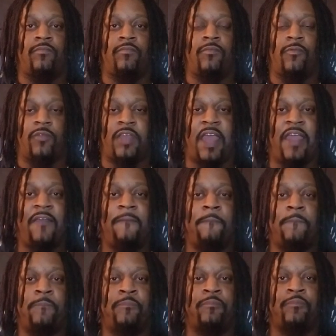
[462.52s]
Okay?
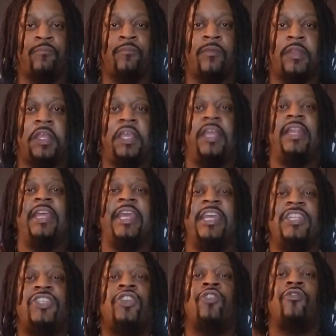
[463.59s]
It
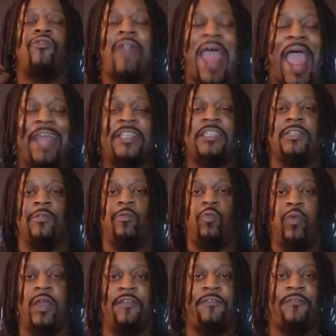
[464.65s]
interacts
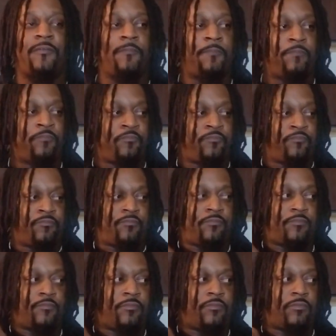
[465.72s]
with
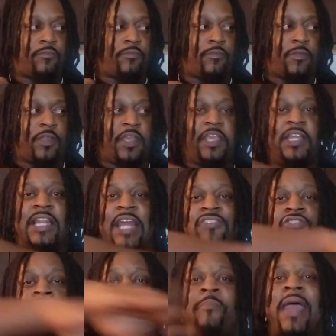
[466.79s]

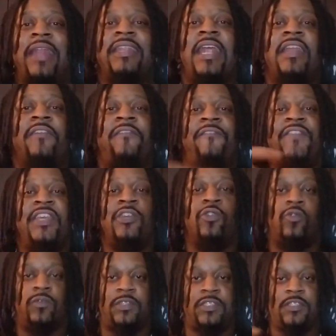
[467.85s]
electromagnetic
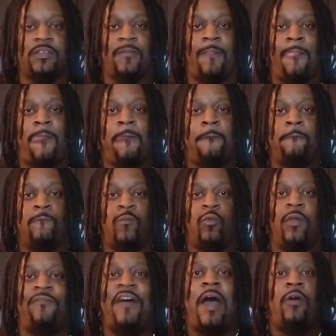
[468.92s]
fields
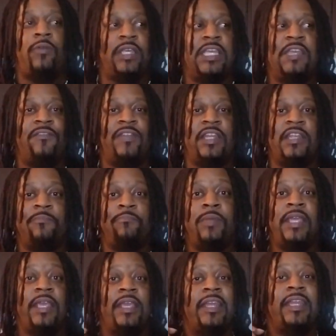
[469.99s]
without even
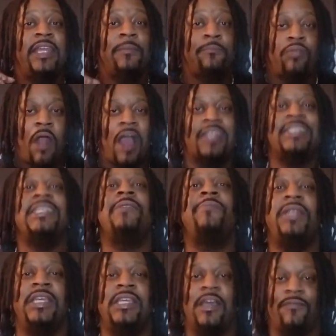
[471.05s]
being in
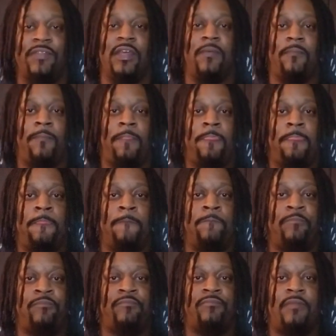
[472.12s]
proximity of them.
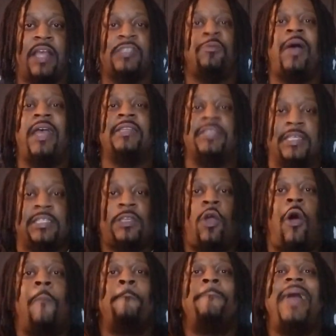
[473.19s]
That's why it's
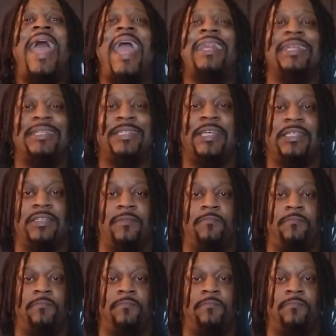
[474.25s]
called magnetism.